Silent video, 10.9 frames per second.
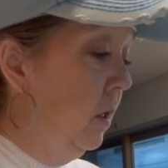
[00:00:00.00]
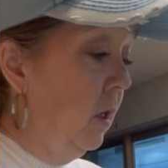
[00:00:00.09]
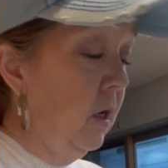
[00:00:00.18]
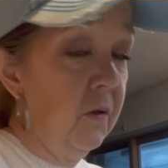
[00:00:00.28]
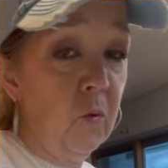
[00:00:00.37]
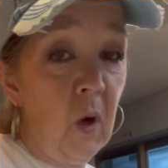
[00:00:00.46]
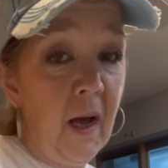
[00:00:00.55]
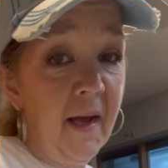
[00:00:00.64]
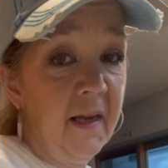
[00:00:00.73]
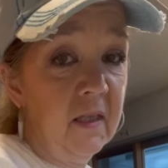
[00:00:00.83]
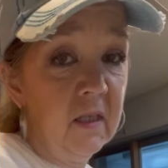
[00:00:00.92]

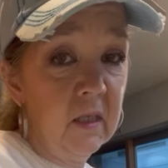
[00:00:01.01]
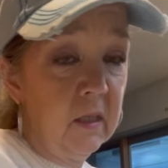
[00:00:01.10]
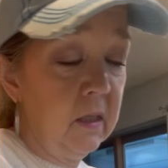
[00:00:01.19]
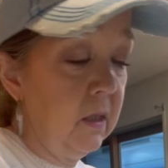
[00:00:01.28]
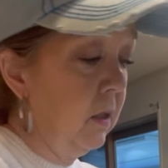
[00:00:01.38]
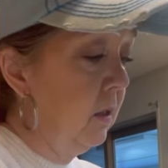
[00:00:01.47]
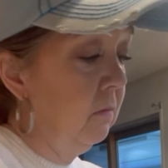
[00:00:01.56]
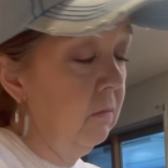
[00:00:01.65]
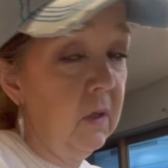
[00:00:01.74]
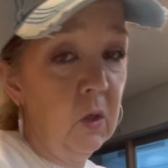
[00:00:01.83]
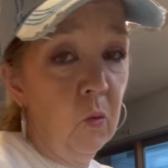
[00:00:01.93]
Otherwise,
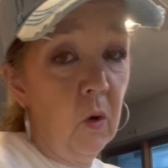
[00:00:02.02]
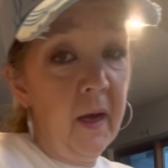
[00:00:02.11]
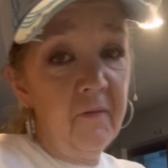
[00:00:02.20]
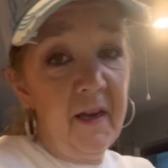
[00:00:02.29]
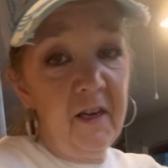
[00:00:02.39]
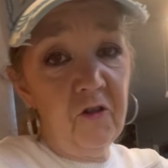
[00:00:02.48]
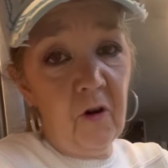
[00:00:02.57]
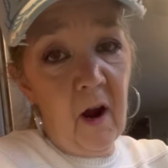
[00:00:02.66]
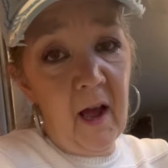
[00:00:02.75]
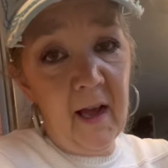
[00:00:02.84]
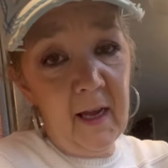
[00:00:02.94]
you will have a
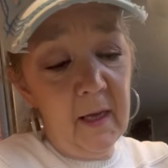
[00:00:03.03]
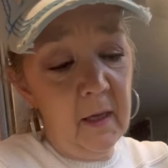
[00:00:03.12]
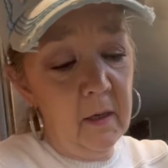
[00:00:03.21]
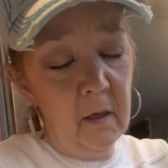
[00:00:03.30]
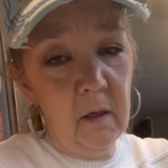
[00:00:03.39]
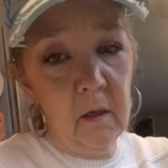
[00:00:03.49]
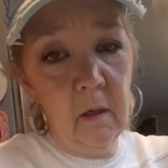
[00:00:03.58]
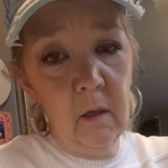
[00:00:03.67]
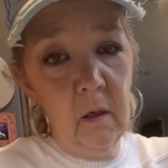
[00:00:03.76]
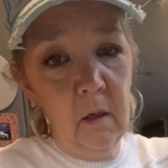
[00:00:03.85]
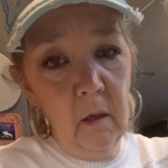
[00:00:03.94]
dry,
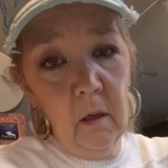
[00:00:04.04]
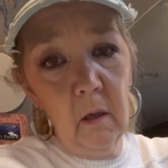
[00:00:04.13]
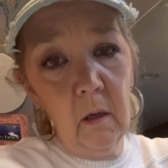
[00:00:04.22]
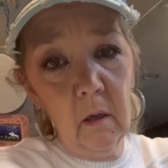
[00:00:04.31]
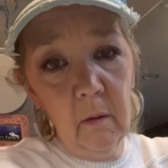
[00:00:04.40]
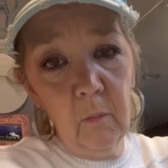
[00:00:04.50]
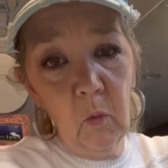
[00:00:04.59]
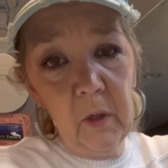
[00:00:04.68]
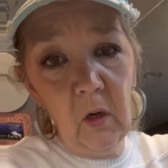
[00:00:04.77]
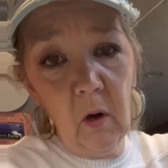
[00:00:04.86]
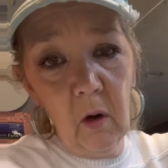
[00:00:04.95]
what do
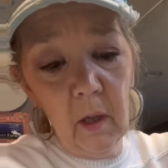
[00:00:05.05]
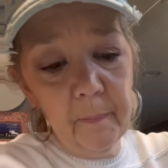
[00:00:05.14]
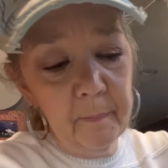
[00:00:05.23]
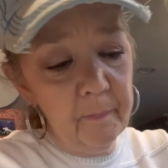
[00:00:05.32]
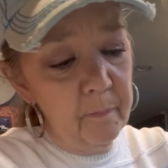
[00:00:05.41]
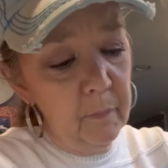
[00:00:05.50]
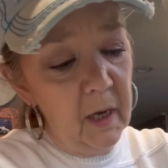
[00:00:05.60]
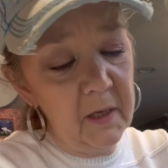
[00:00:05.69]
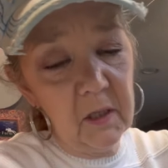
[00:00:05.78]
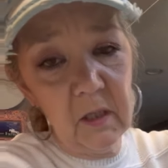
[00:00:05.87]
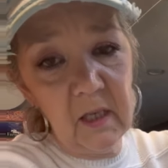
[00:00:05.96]
you call it?
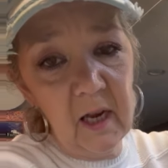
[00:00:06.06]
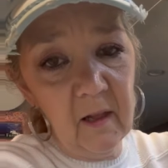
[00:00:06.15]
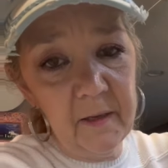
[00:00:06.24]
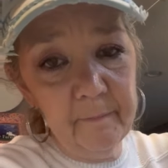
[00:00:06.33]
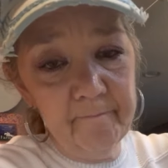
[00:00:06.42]
Pasta salad.